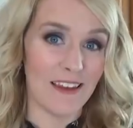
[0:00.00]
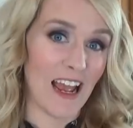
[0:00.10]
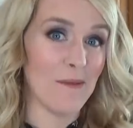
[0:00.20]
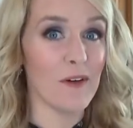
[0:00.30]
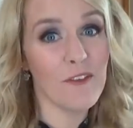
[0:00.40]
the
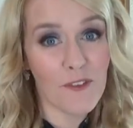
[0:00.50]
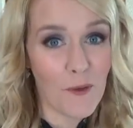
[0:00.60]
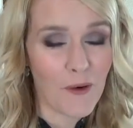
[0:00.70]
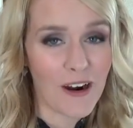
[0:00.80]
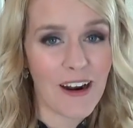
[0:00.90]
night
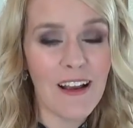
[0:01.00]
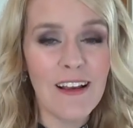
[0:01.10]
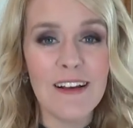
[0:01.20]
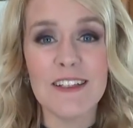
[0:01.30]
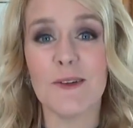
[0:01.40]
before,
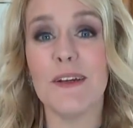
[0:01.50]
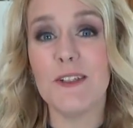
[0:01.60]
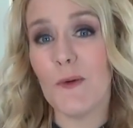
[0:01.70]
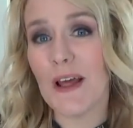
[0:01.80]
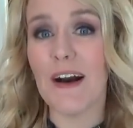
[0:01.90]
so I
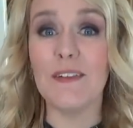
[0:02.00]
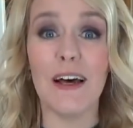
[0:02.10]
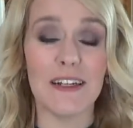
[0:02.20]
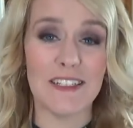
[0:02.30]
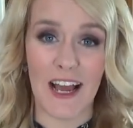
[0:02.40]
don't have a
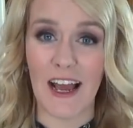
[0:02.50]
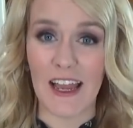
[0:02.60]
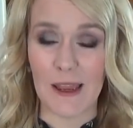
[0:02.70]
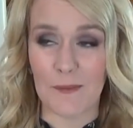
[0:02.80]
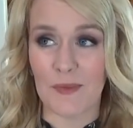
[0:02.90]
lot of
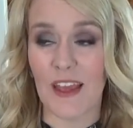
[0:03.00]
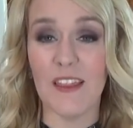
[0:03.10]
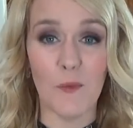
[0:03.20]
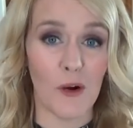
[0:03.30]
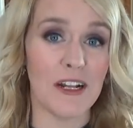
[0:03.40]
time
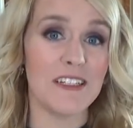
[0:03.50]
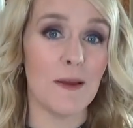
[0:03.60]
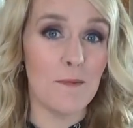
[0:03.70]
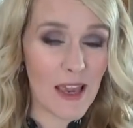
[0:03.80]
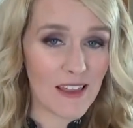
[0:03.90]
in the morning
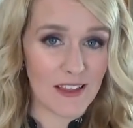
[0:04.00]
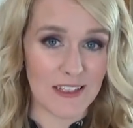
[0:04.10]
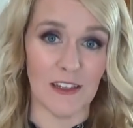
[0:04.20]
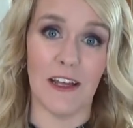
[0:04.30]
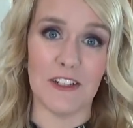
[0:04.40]
to make
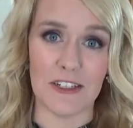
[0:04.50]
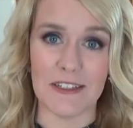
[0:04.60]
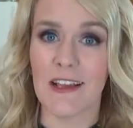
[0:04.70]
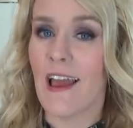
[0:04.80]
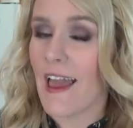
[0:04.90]
these
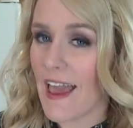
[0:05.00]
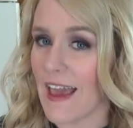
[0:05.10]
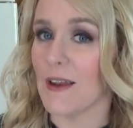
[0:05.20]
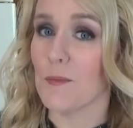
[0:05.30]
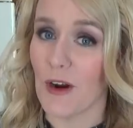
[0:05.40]
lunches
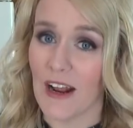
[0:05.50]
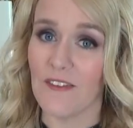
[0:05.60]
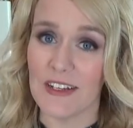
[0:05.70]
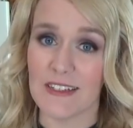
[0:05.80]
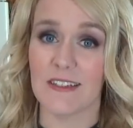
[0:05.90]
and
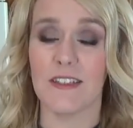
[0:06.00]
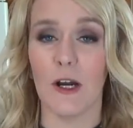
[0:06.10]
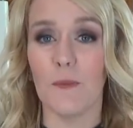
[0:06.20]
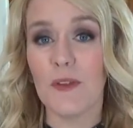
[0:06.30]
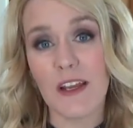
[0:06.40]
breakfast.
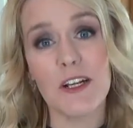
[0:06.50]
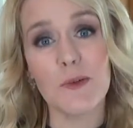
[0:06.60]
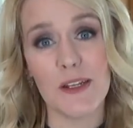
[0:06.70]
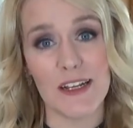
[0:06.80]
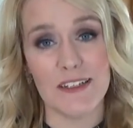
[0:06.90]
So here's
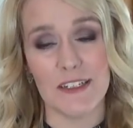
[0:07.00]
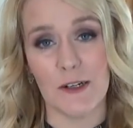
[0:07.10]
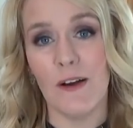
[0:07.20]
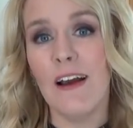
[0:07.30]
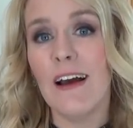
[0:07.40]
what I do.
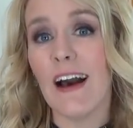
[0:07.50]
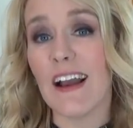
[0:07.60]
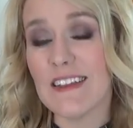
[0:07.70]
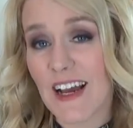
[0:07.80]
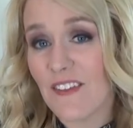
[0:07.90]

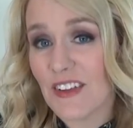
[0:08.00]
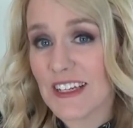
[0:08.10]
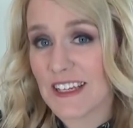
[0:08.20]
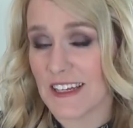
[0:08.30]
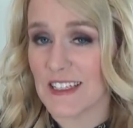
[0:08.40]
I
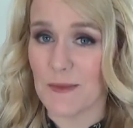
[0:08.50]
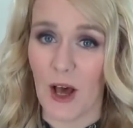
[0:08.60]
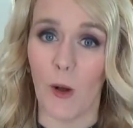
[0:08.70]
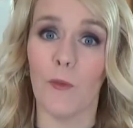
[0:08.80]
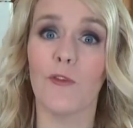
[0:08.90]
definitely take some
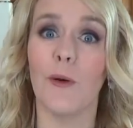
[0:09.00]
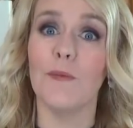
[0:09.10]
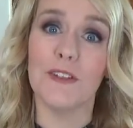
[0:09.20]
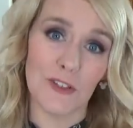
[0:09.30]
help from the